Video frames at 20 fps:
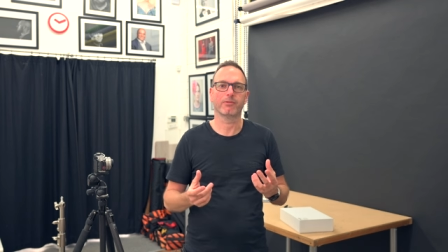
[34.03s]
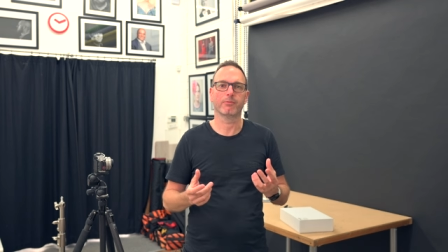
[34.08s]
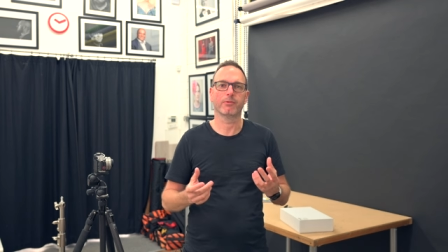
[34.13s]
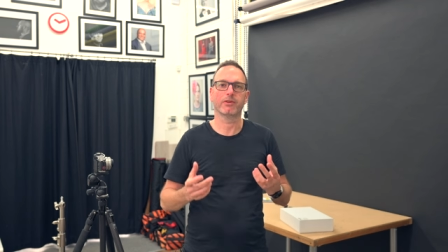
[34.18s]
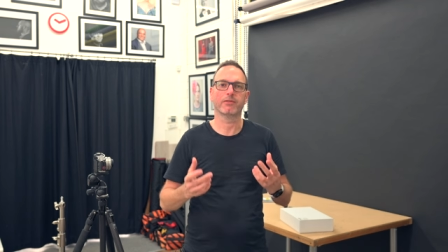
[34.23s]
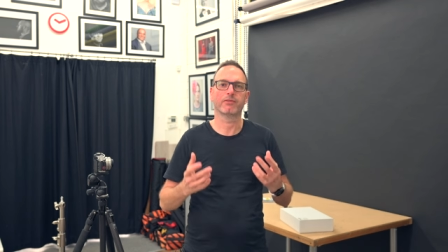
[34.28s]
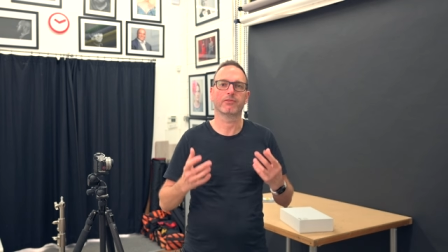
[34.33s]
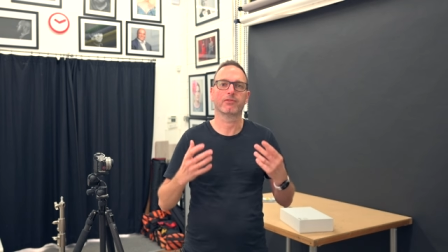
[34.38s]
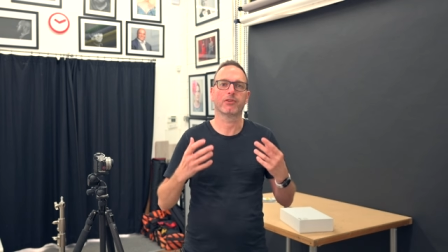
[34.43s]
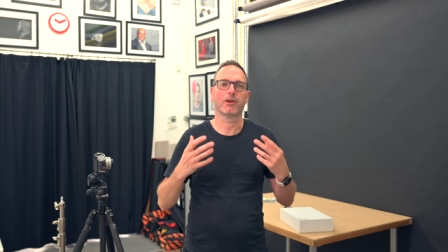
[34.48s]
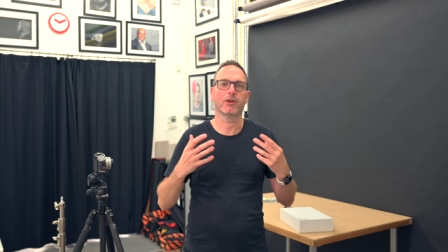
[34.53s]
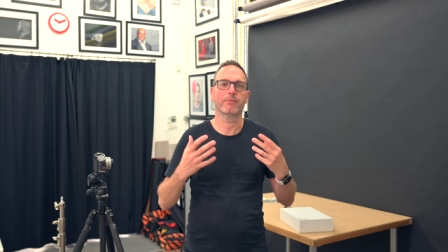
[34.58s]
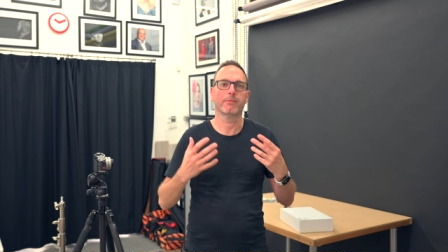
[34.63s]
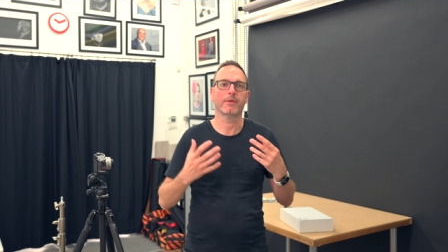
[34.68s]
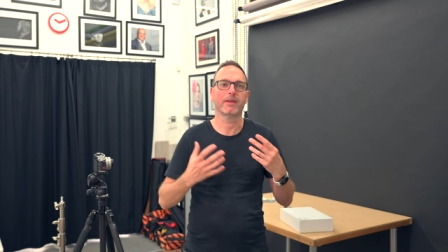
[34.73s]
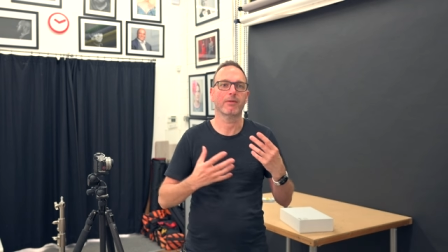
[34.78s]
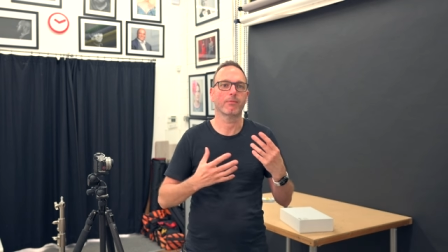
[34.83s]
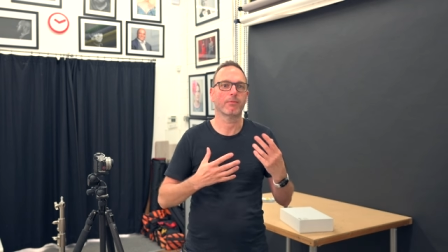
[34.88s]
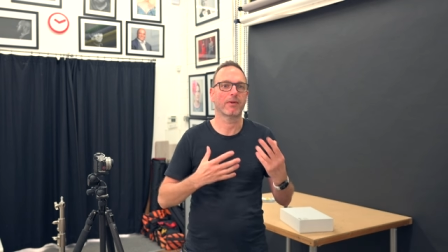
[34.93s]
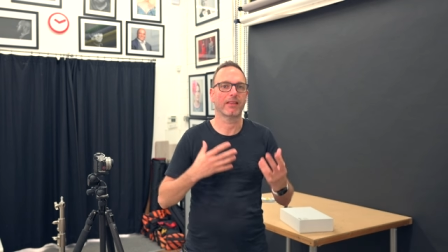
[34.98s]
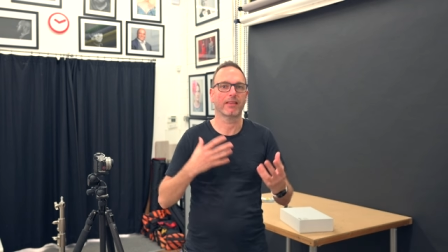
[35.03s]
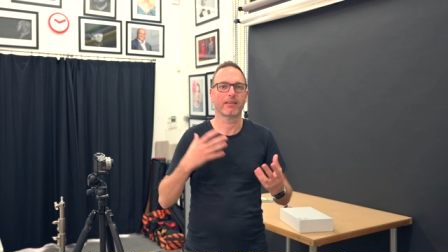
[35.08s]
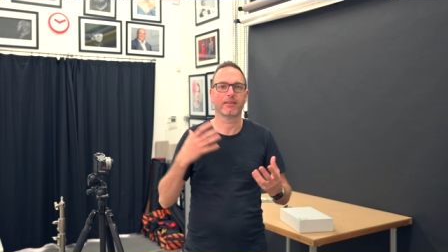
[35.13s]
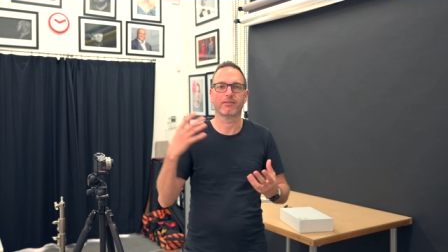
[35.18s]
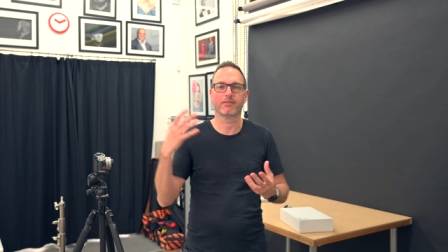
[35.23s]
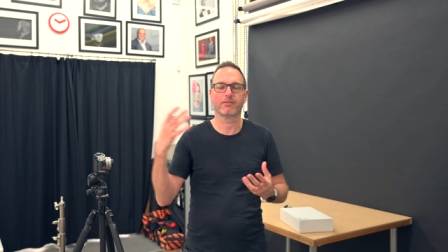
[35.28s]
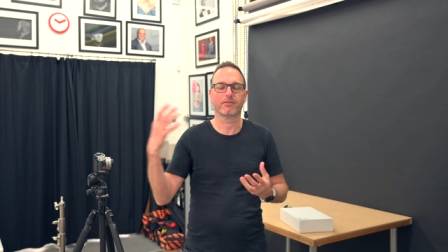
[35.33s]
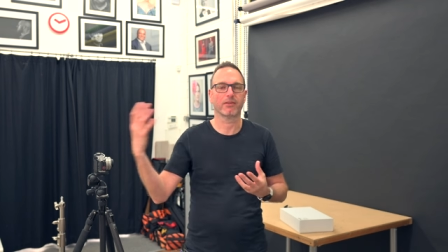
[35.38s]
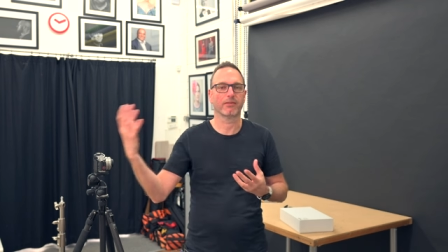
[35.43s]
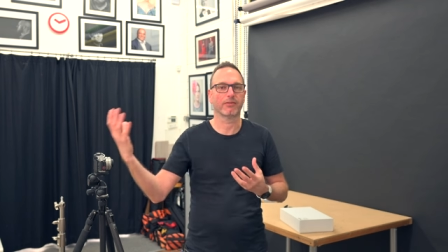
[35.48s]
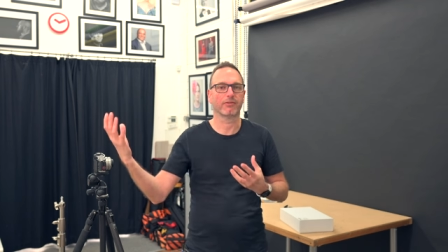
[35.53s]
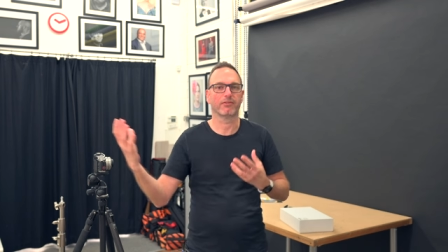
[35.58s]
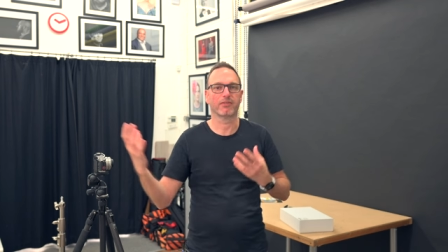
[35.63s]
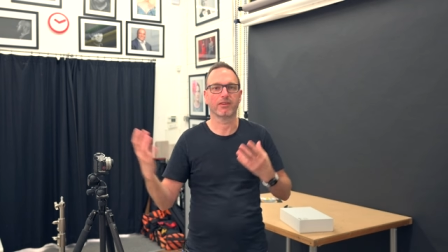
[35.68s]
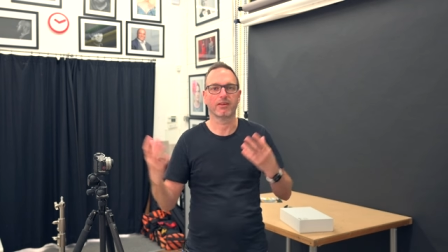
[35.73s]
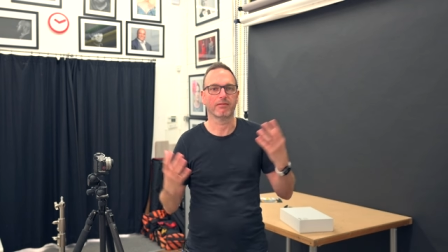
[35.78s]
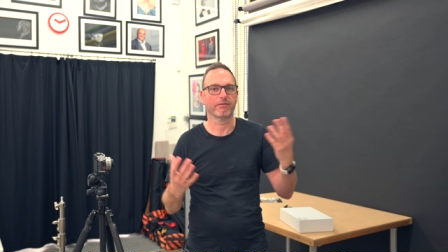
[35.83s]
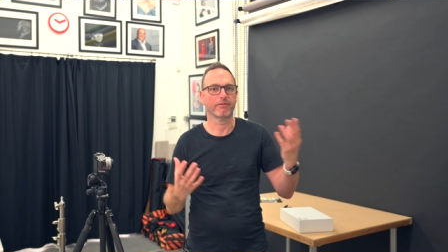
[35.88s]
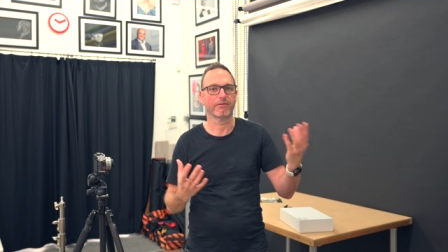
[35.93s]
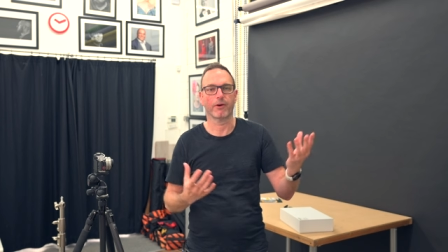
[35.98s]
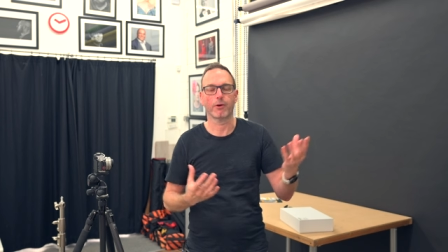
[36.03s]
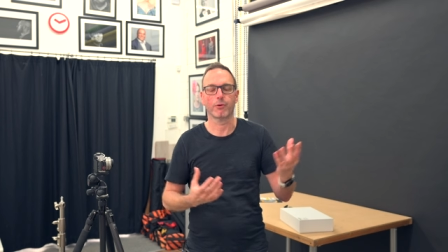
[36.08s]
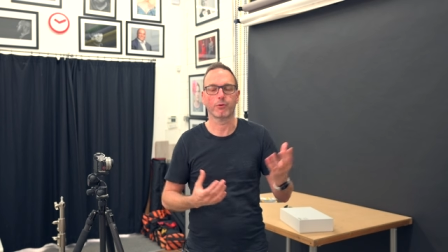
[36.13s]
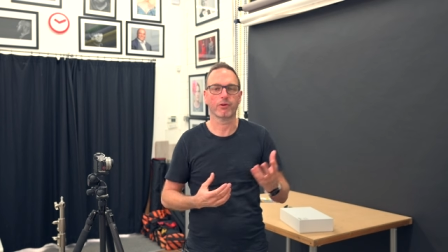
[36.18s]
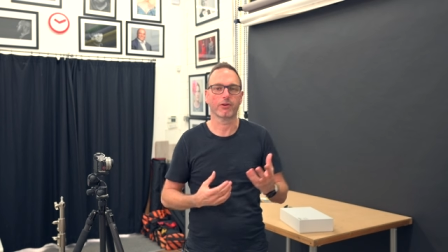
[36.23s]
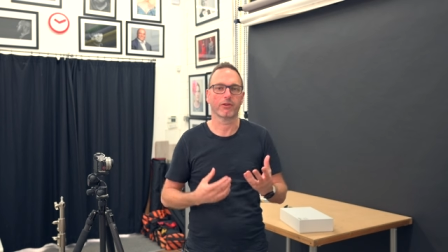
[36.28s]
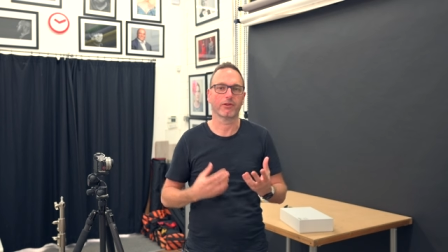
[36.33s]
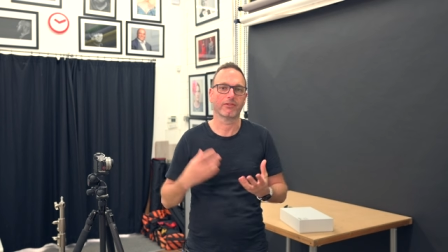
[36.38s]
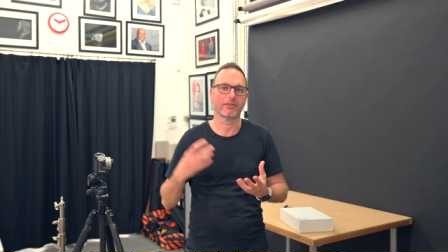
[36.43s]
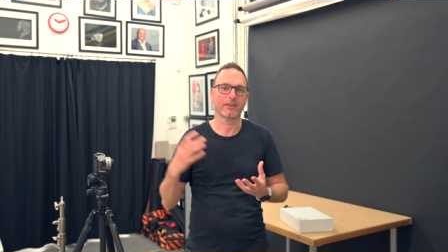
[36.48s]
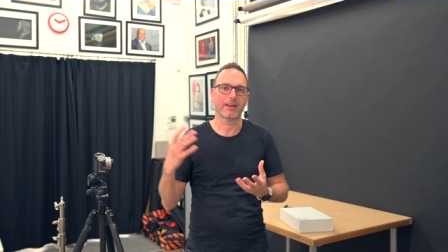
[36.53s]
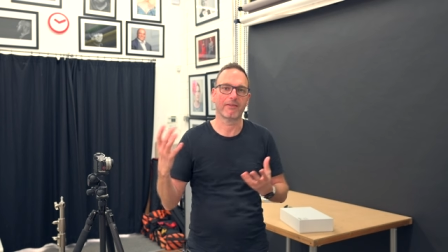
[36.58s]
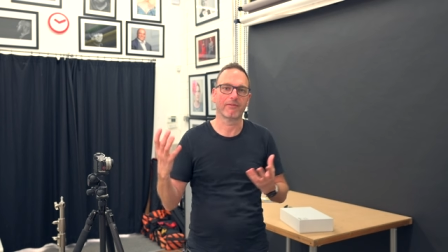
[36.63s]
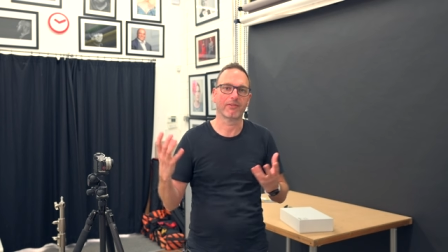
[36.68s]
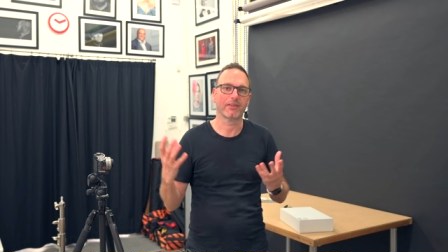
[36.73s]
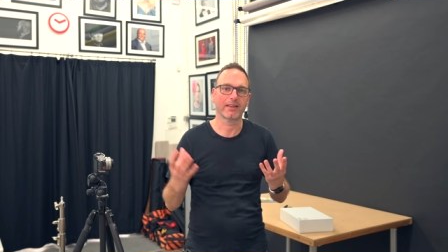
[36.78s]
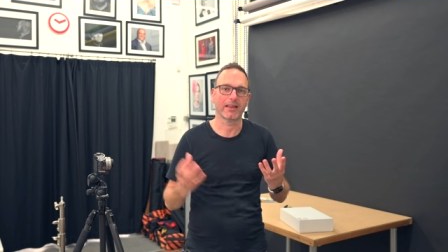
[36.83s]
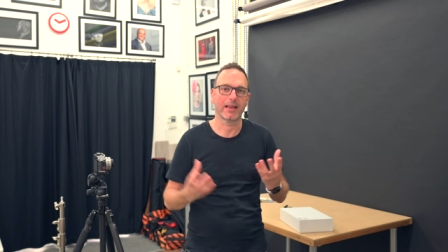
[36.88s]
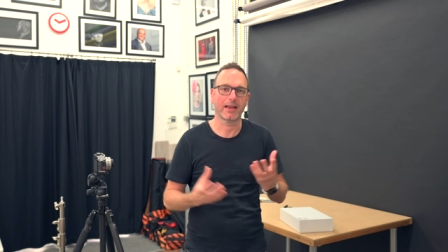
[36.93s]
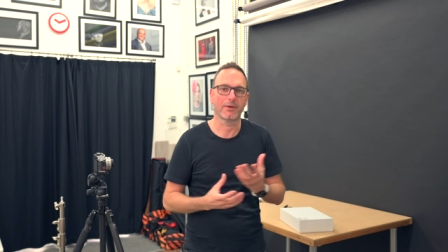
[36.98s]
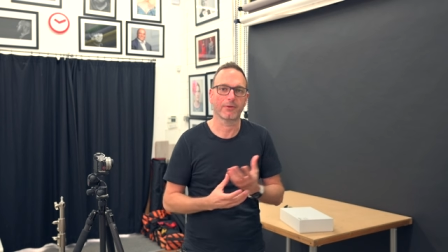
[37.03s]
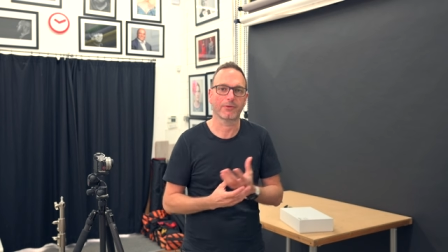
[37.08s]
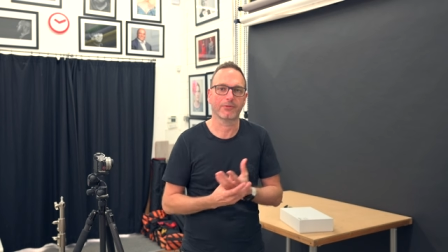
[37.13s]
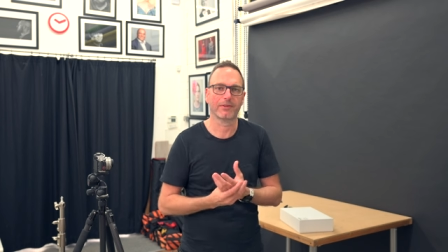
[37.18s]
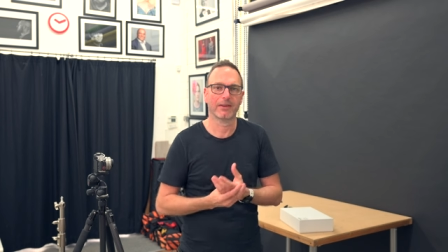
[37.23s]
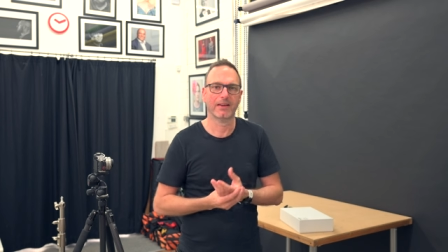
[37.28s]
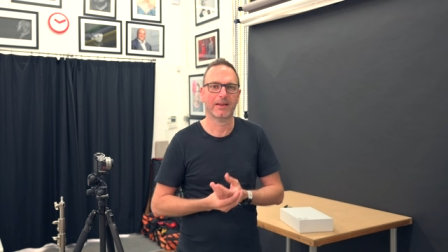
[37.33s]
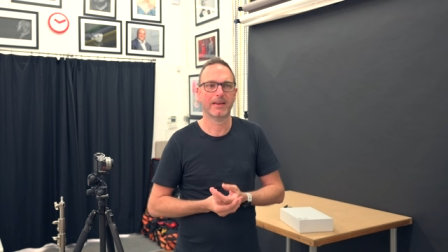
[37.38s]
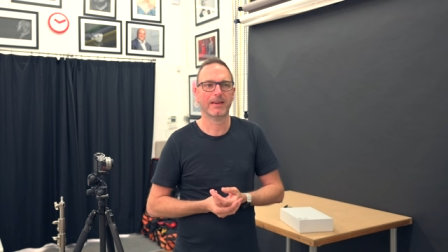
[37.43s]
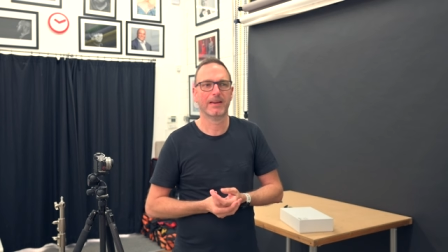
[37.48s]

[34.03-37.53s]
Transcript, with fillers: which show me whether stuff's in focus and everything else,